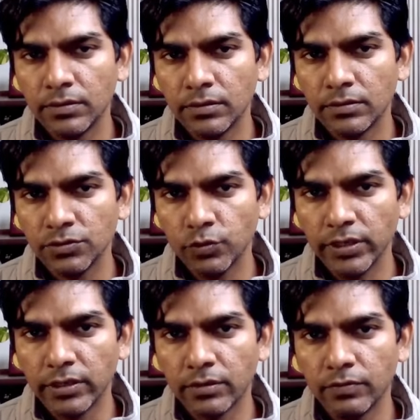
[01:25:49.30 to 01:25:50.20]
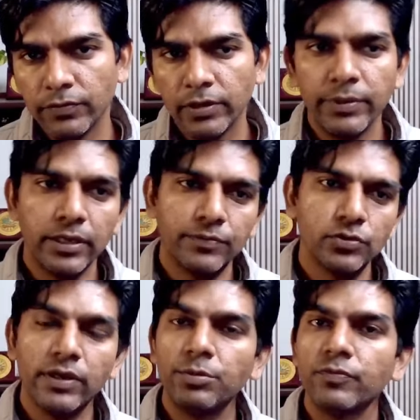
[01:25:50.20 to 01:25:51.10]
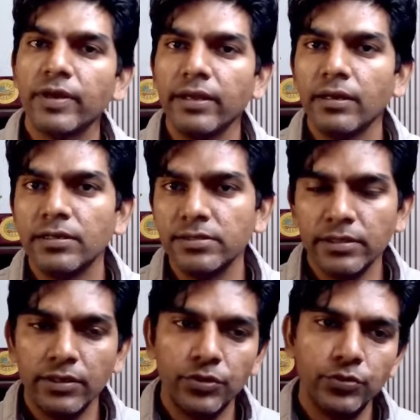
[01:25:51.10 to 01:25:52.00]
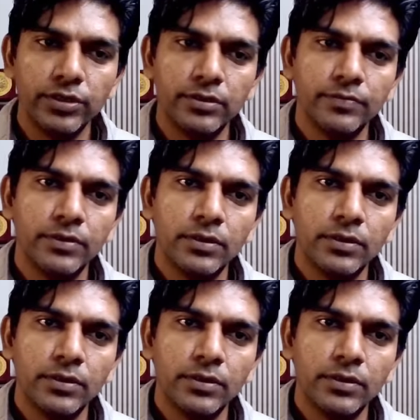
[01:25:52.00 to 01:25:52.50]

square, will be. So we have to find answer in Newton.